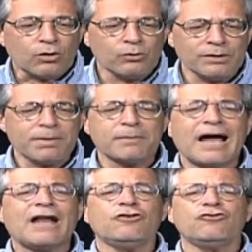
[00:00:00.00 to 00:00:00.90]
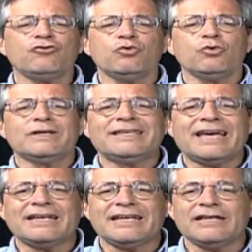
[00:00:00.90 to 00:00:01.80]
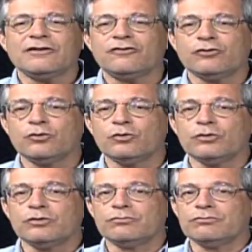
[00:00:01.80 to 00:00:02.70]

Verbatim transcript: William Pepper, how did you get into